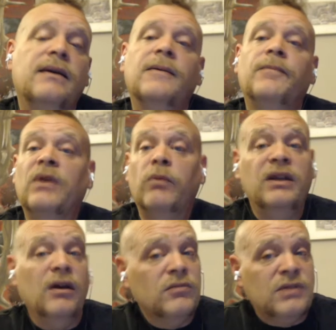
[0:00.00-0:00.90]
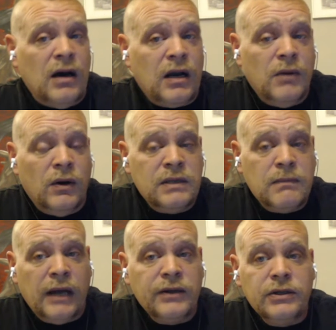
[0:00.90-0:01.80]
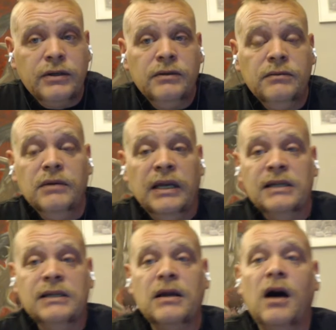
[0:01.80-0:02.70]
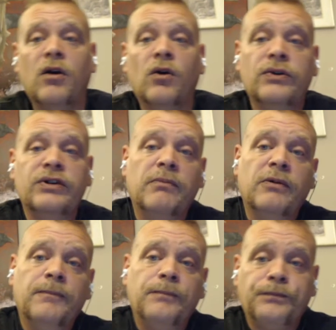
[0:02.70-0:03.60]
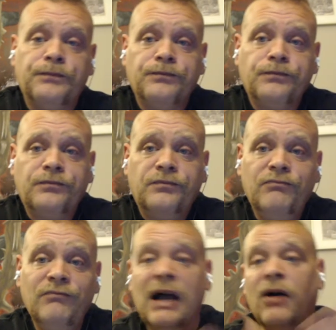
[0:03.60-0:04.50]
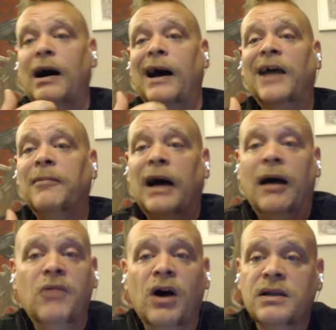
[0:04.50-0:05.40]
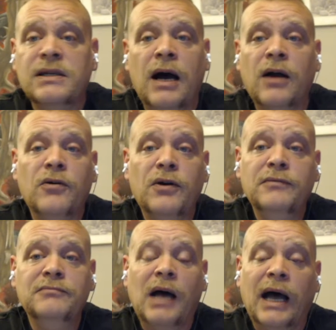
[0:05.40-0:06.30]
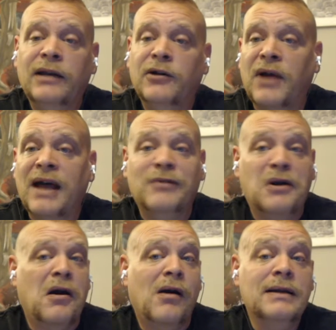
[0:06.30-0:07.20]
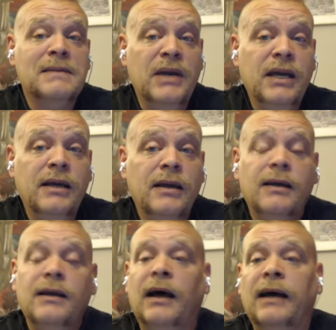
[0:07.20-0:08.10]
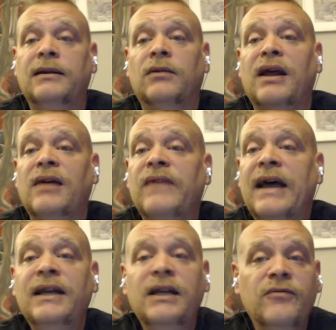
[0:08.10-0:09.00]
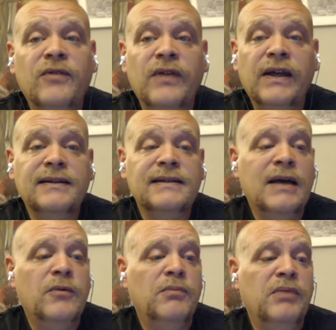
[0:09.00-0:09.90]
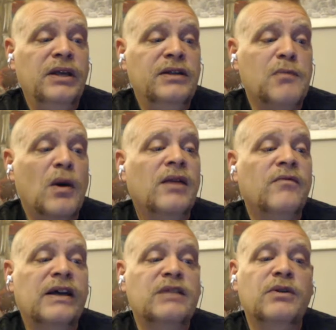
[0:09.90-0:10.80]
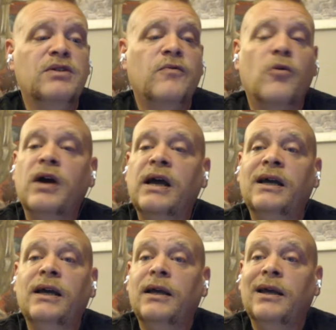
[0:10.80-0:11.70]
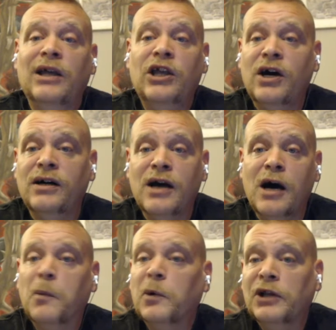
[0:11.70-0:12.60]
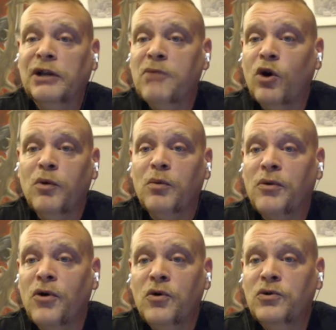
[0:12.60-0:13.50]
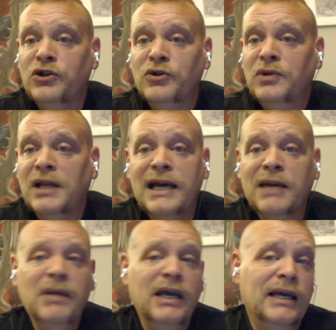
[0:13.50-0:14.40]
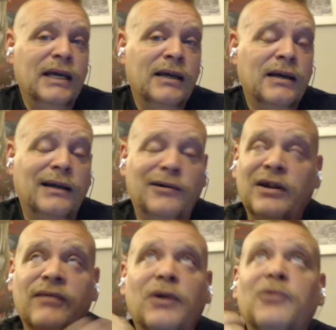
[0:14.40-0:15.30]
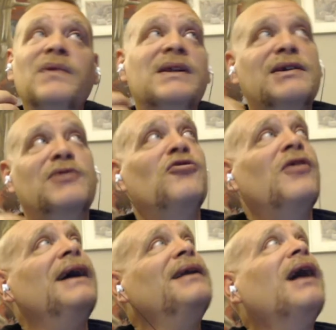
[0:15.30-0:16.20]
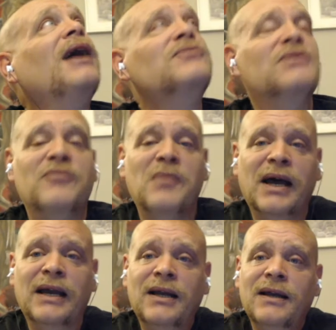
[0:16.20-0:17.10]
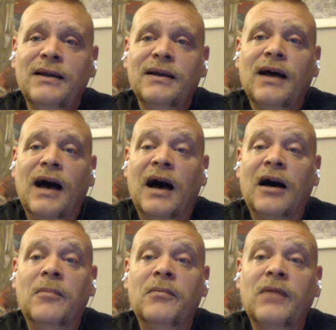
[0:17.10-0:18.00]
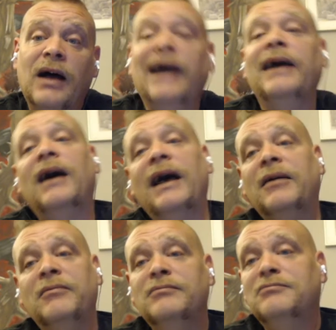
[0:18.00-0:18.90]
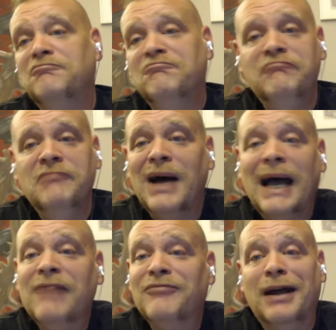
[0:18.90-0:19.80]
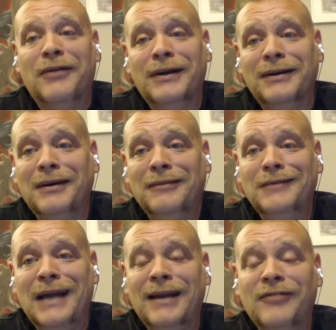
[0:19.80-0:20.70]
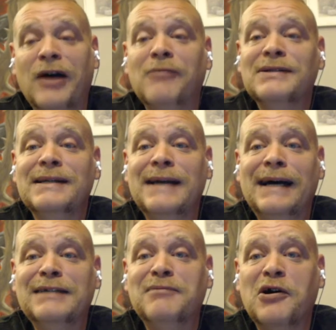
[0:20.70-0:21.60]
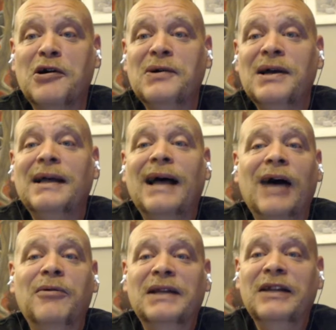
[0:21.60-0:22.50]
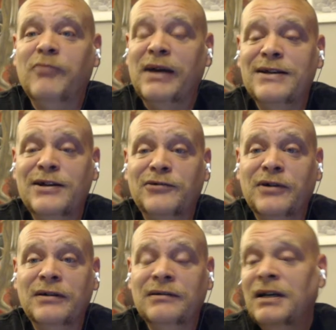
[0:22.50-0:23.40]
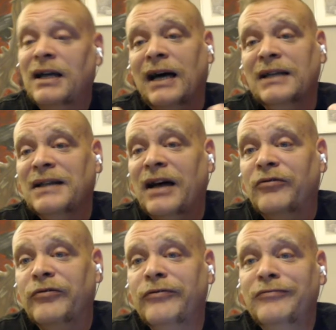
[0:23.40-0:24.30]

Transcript: that we don't talk about as much is stock ownership. Now, I'm not a stock owner. I don't have an RRSP. I don't have any of the things that would be smart investments for a young, upwardly mobile pro dude like me. I don't even own this grand house of mine. I have nothing. And if I was to die tomorrow, I would leave my children a love,